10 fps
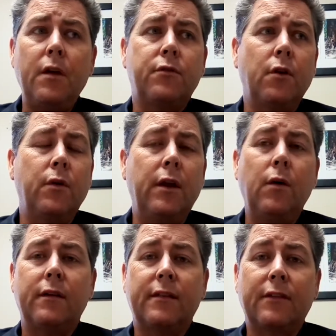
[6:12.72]

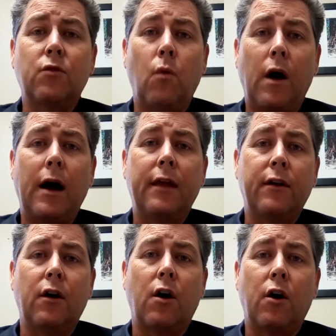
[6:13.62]
anyways, that's why
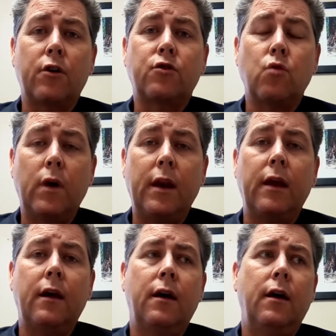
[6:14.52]
there are 20